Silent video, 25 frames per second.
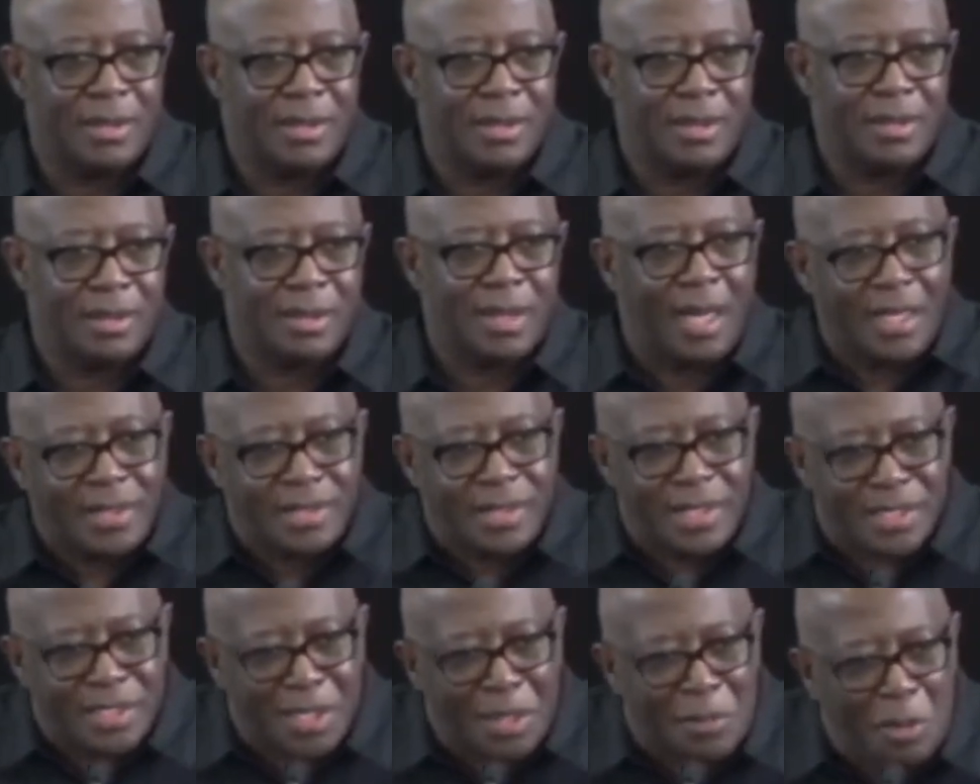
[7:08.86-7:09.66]
God
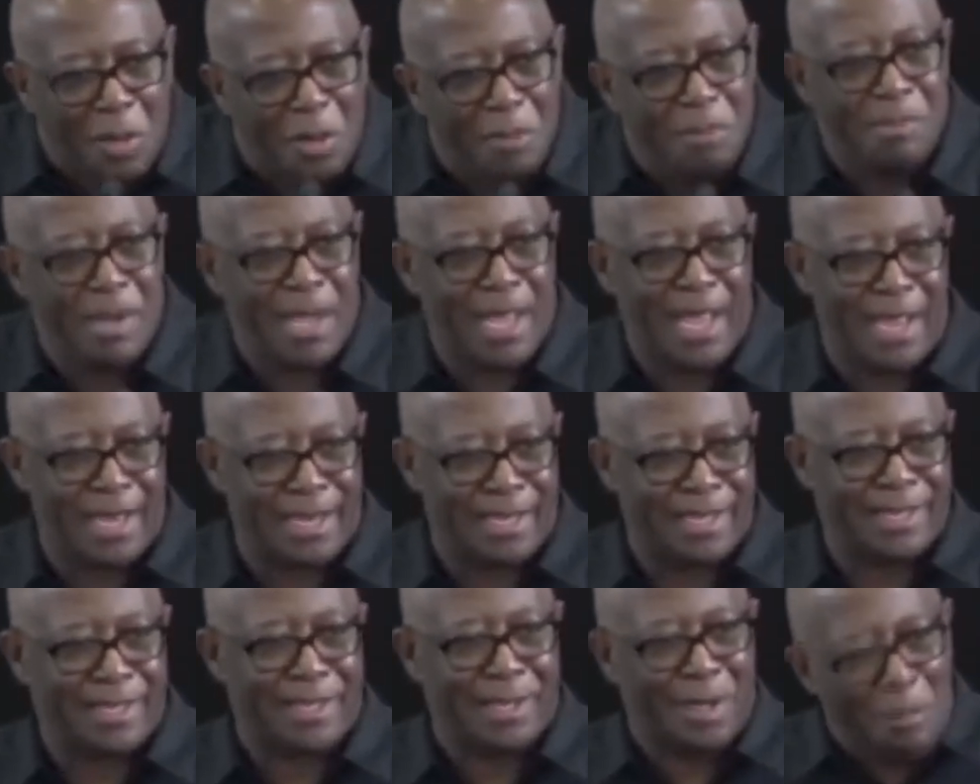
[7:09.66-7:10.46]
said, Come on
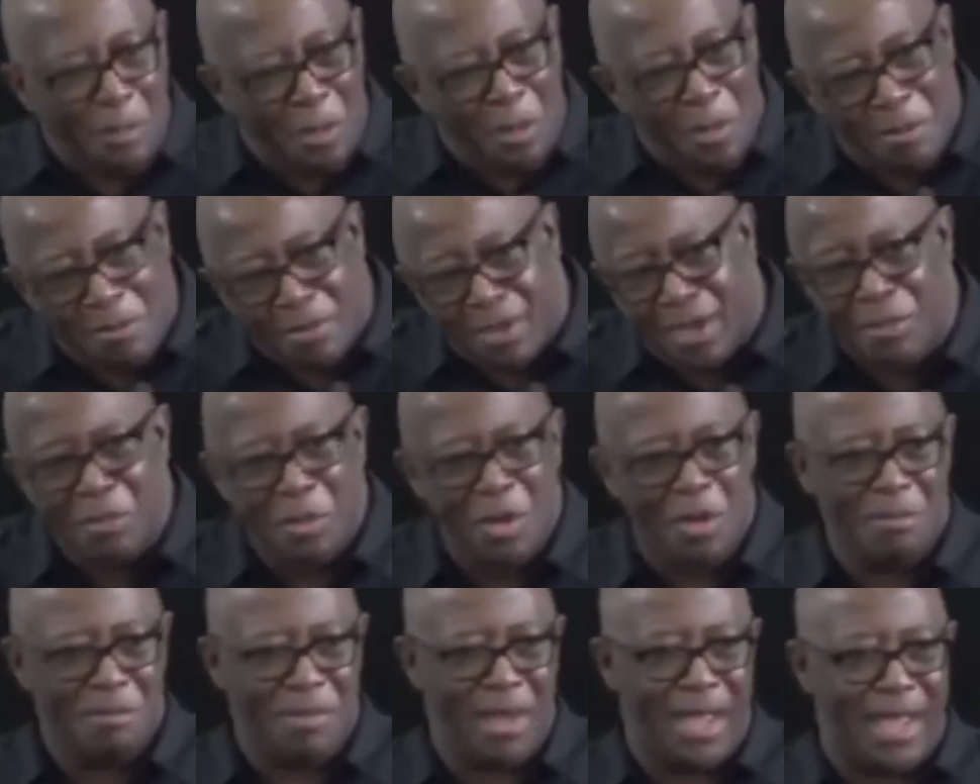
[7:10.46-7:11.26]
back. Come on, come
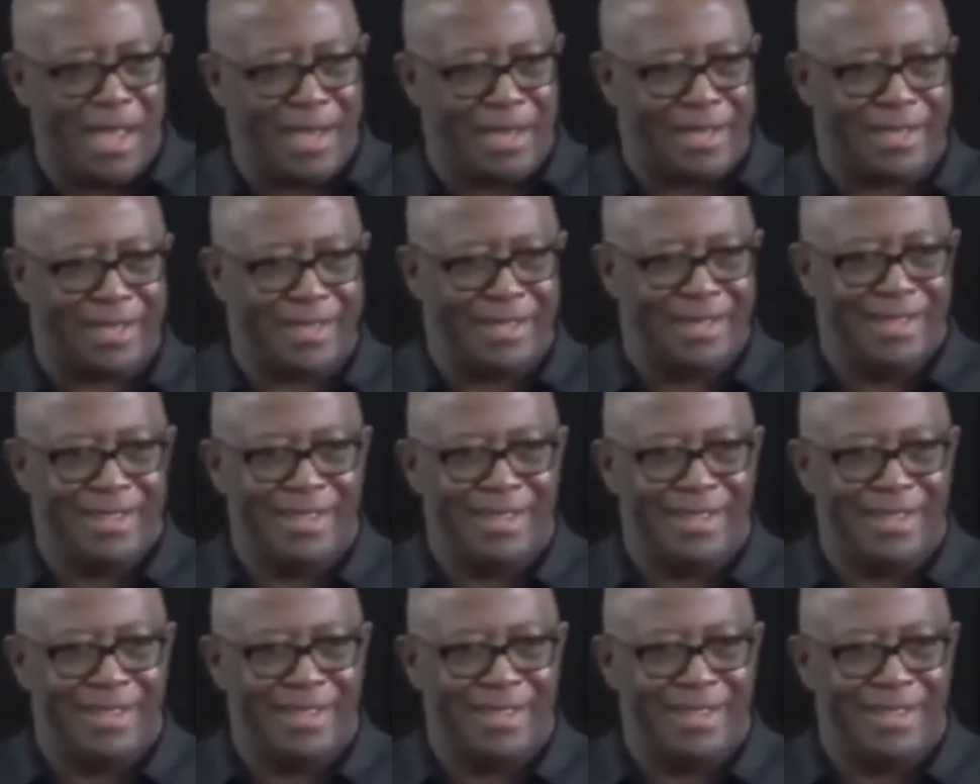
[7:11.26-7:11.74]
on back.